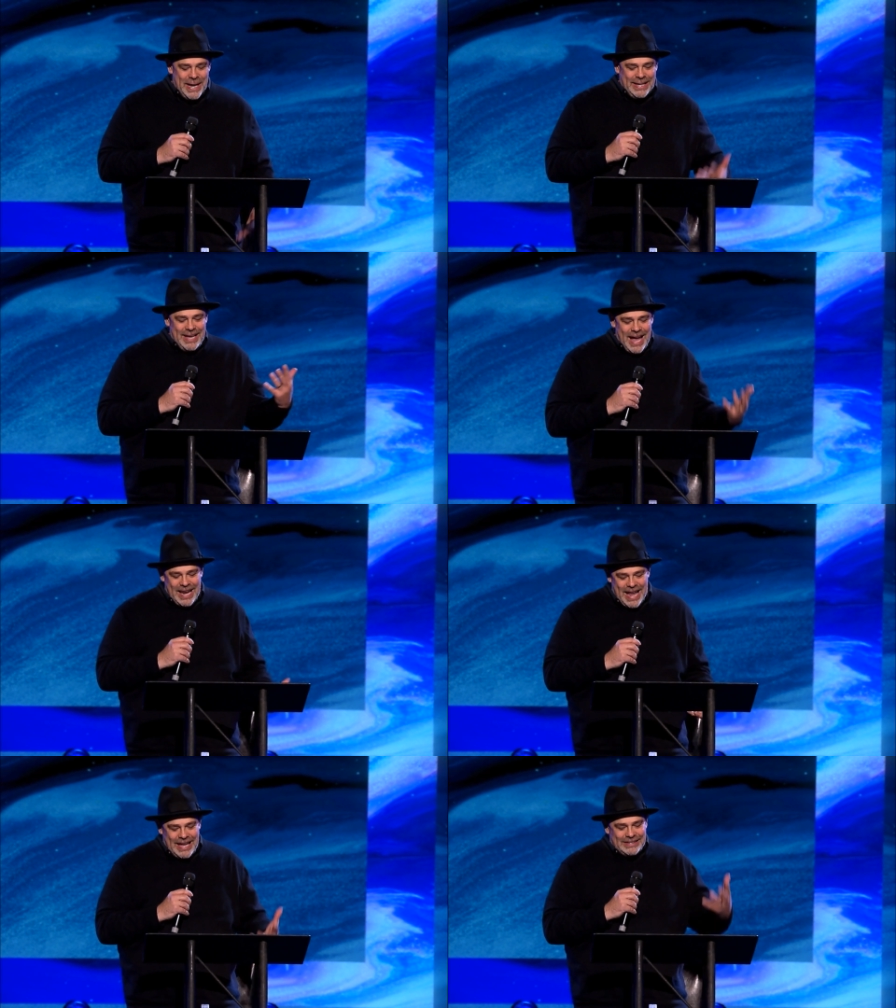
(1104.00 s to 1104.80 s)

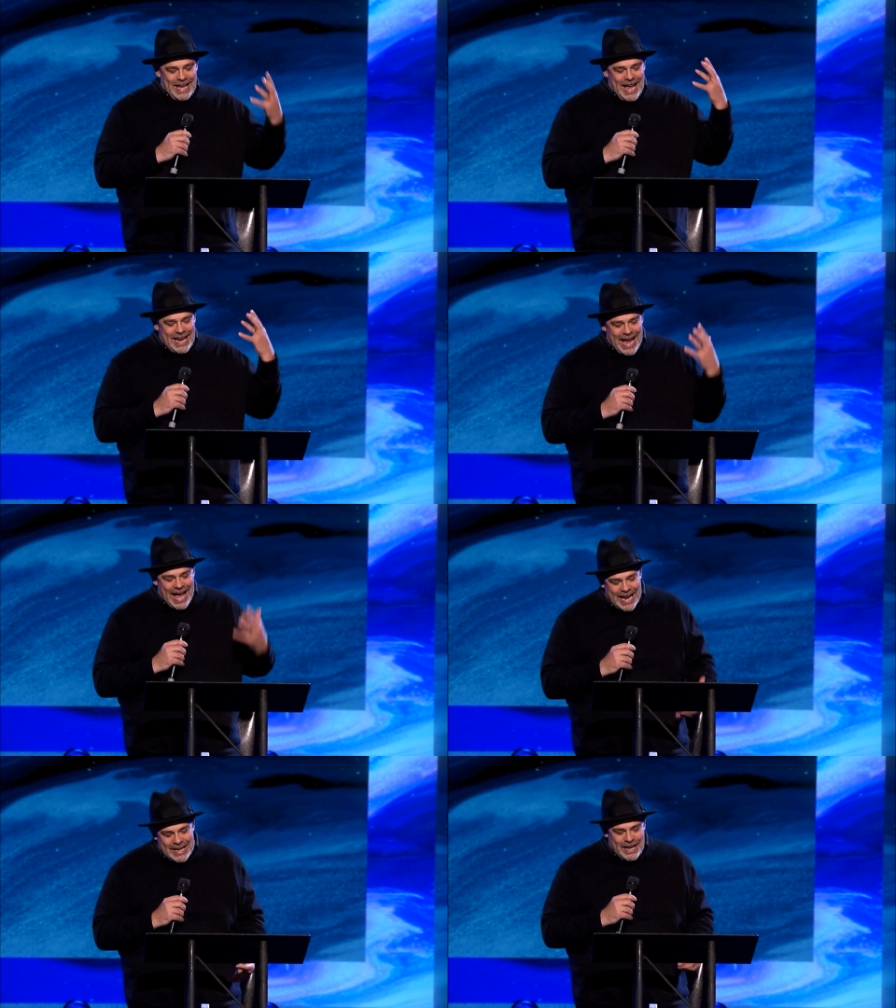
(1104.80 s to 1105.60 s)
Beginnings and
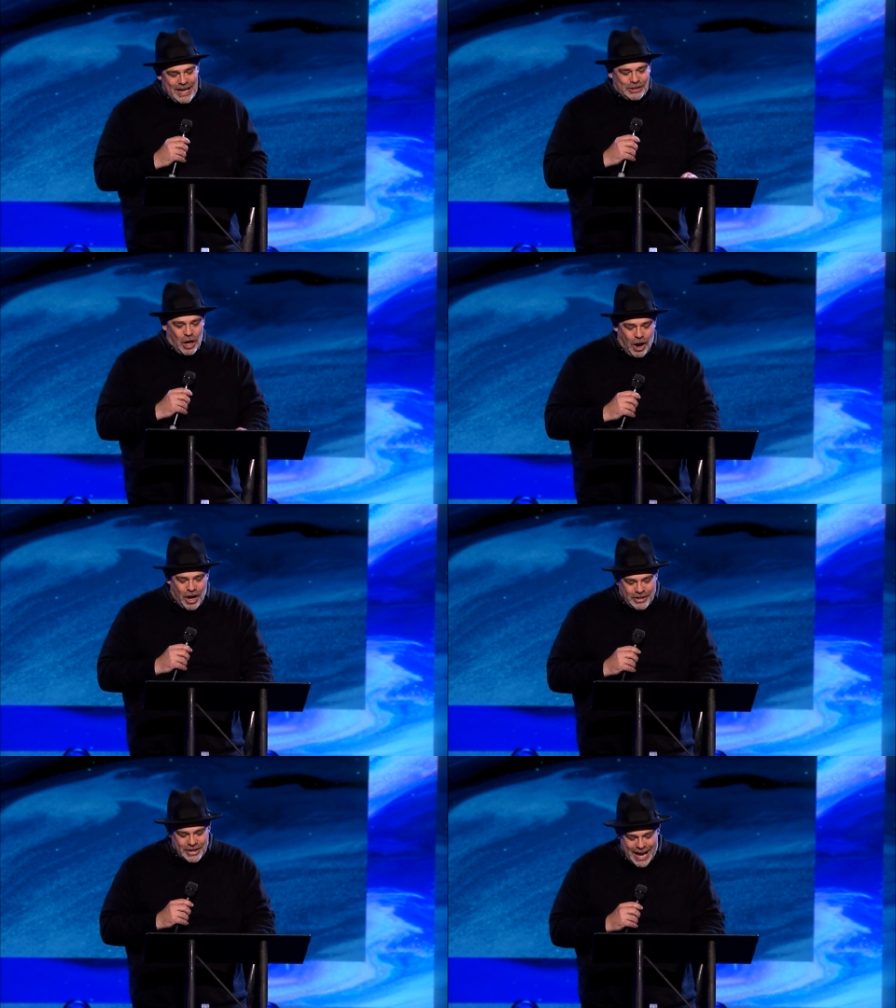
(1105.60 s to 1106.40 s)
endings
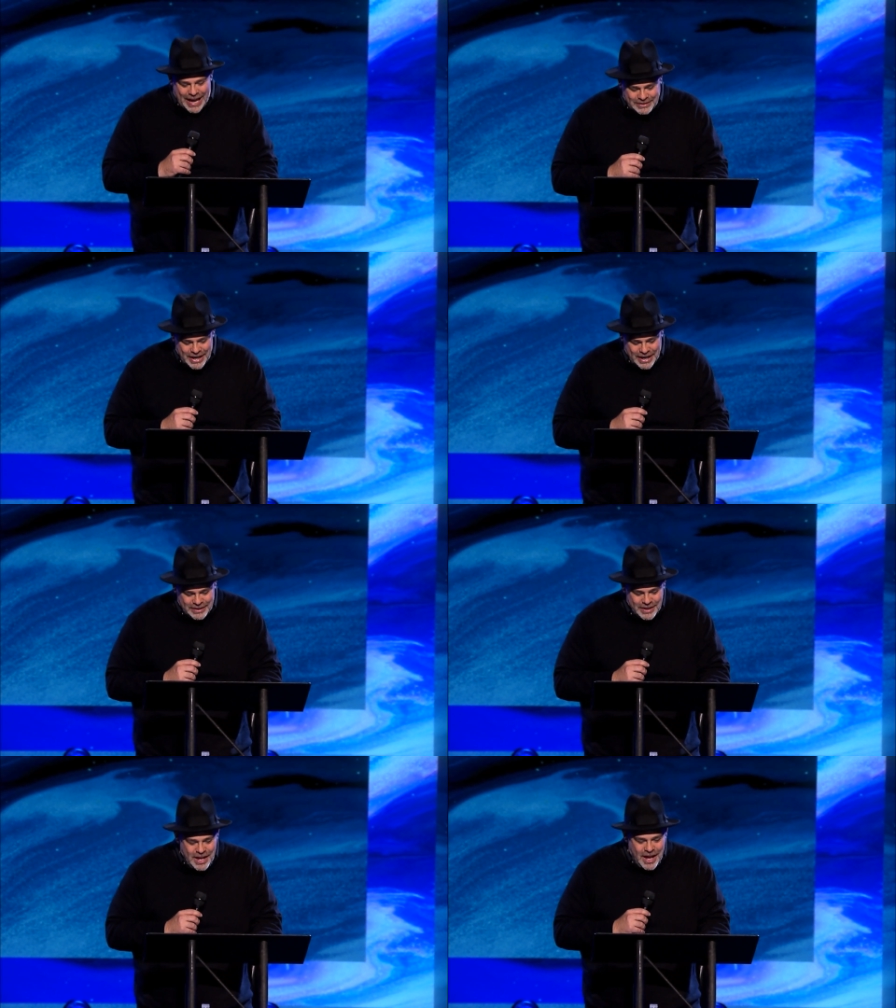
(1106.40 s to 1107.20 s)
are
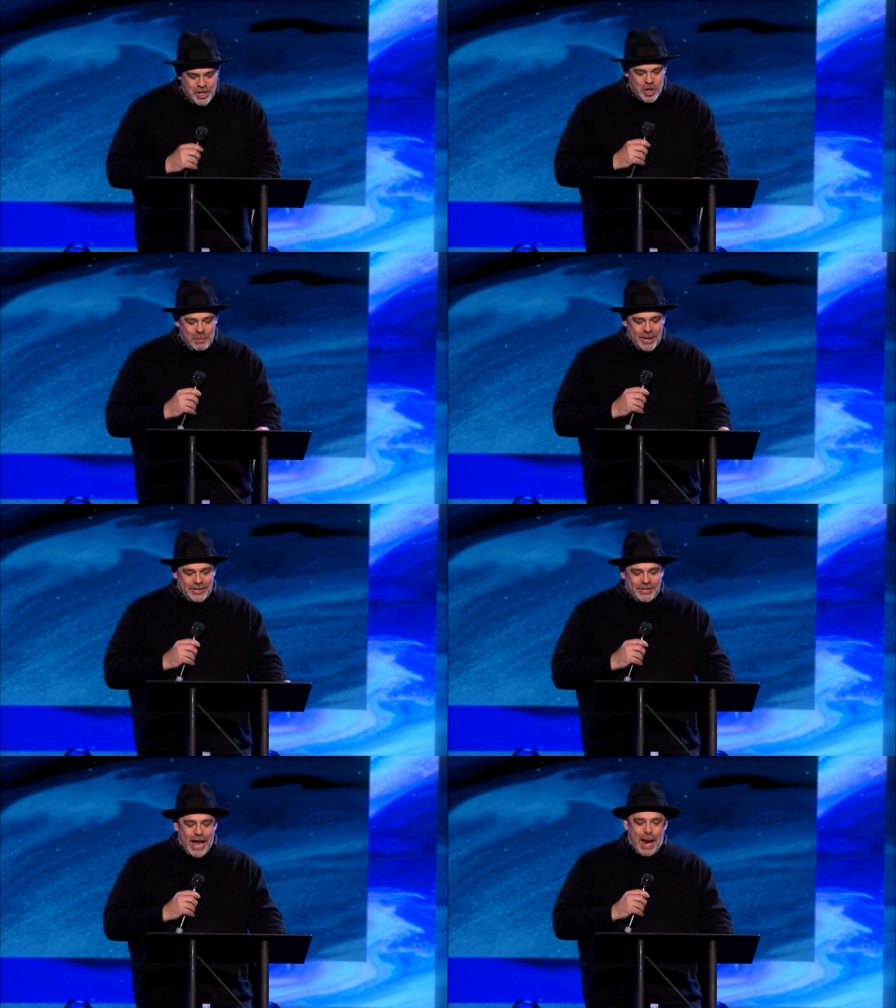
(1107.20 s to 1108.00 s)
connected, and you
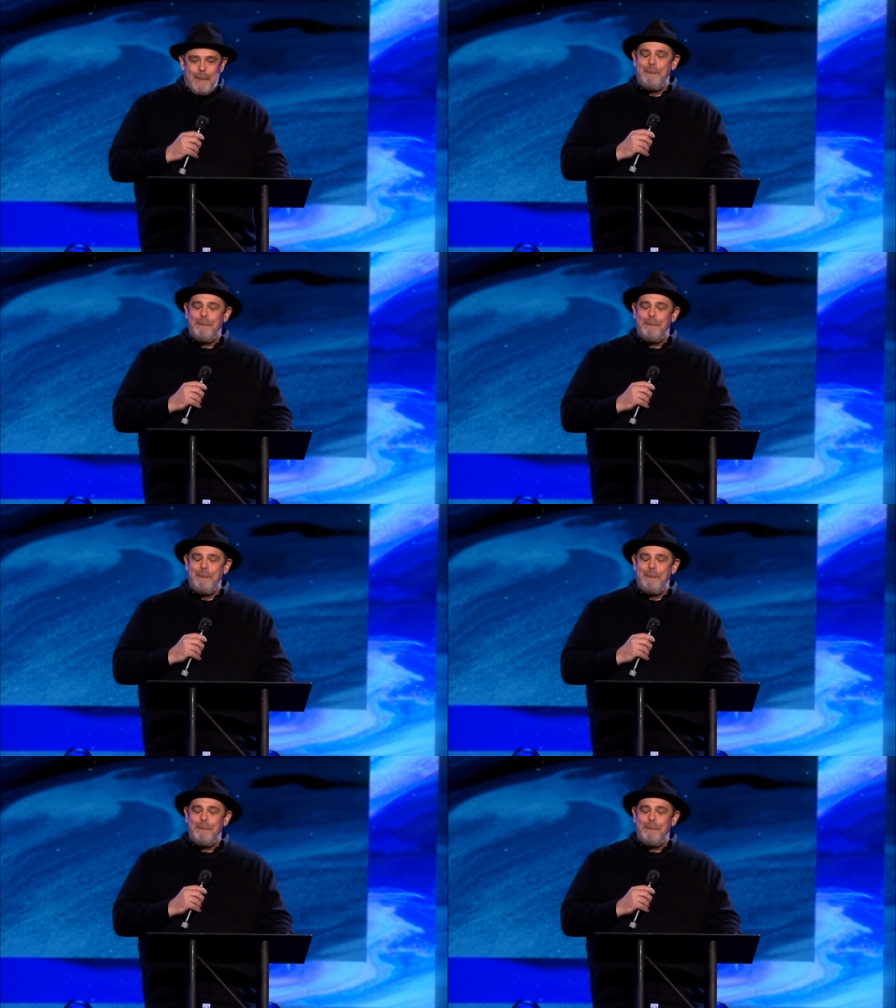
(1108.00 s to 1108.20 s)
must say